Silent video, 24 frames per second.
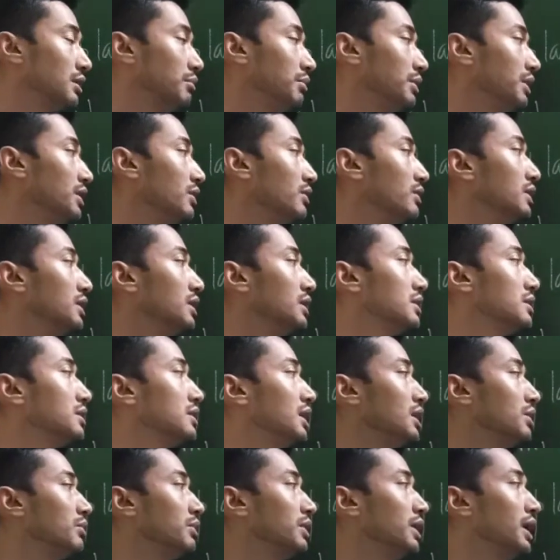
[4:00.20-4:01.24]
units,
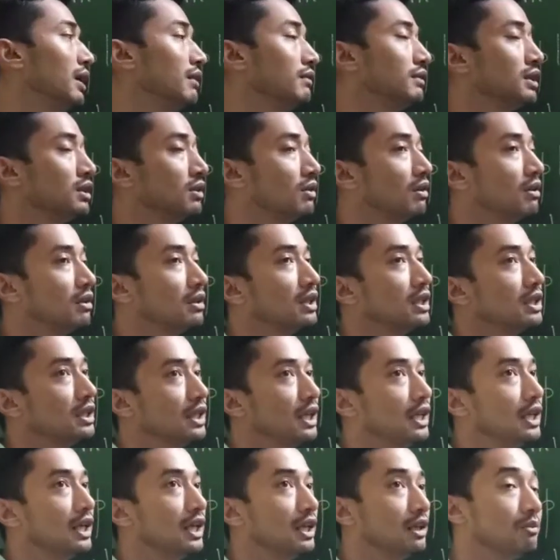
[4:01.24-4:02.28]
then we have the coordinate
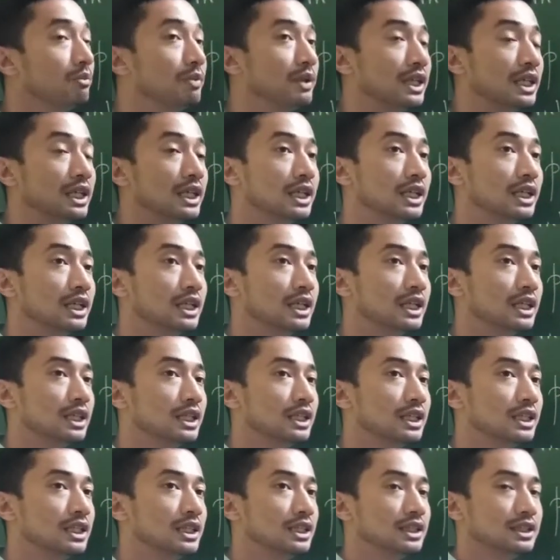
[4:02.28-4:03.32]
a and b.
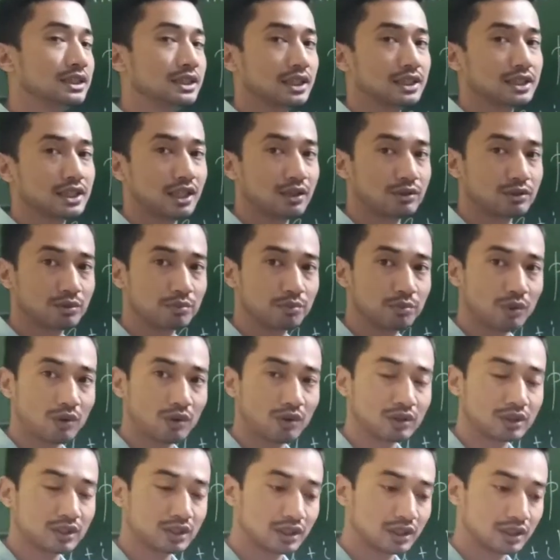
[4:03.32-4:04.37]
That's how
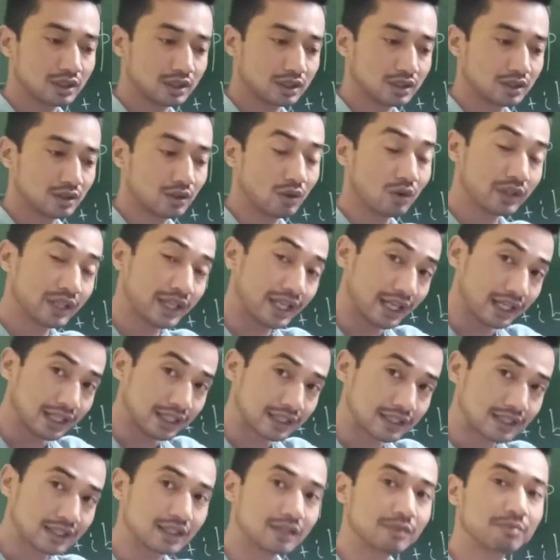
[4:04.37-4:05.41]
to
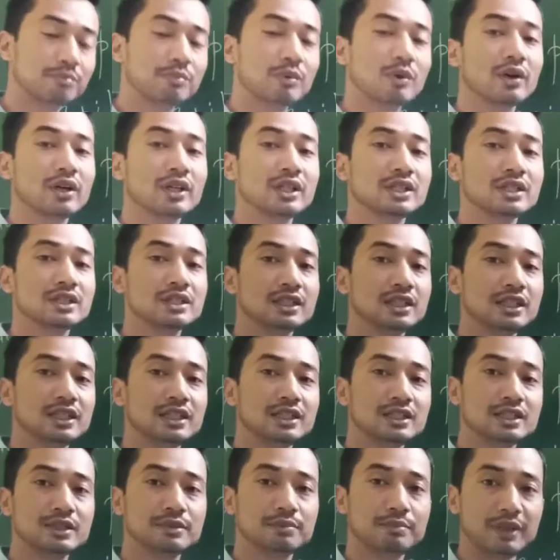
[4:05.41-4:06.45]
locate a point in
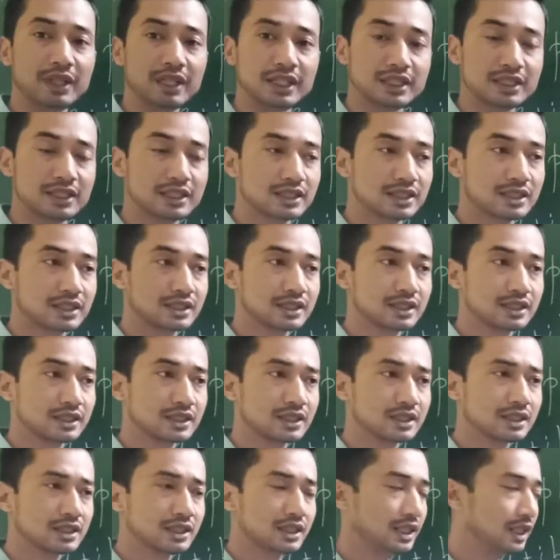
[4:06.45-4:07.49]
space
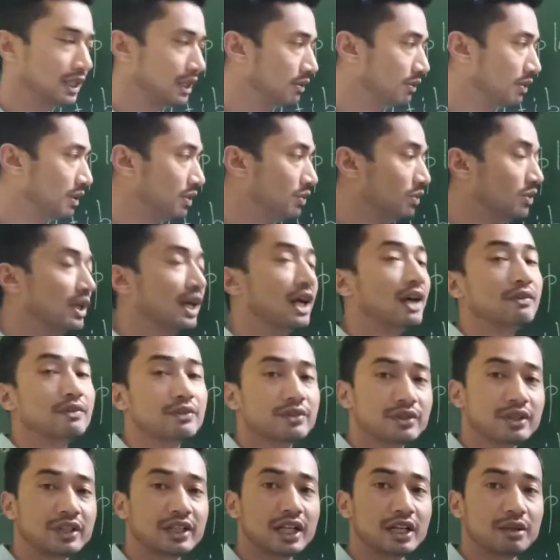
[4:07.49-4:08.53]
when we have
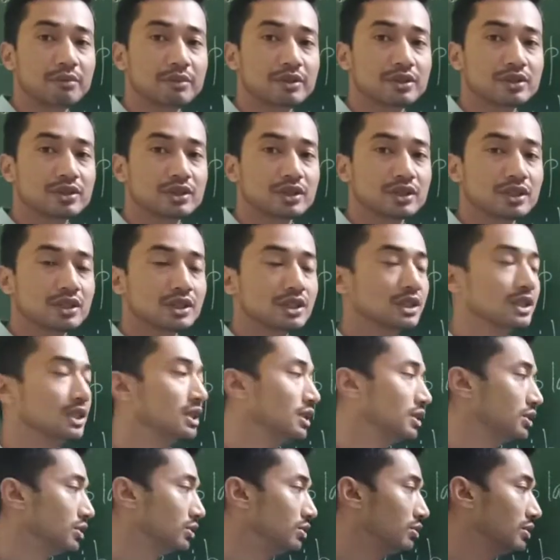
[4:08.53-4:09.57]
3-dimension.
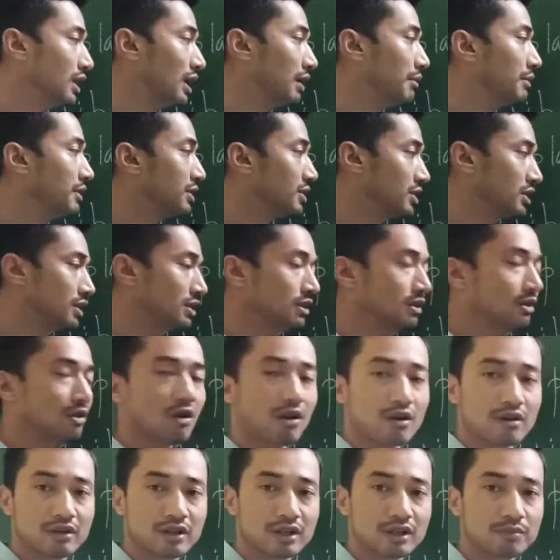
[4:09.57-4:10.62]
2-dimension
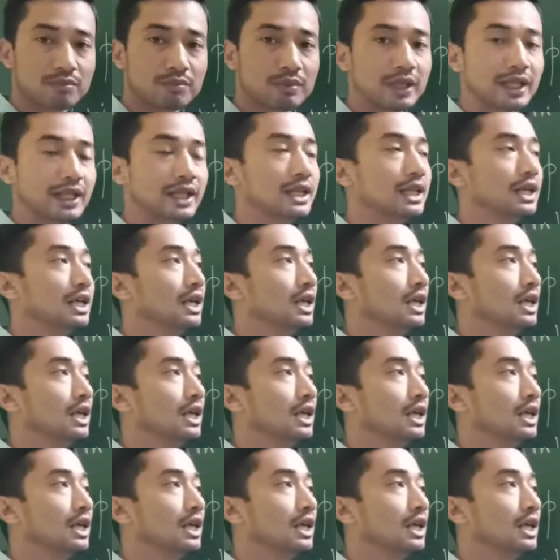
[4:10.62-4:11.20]
coordinate plane.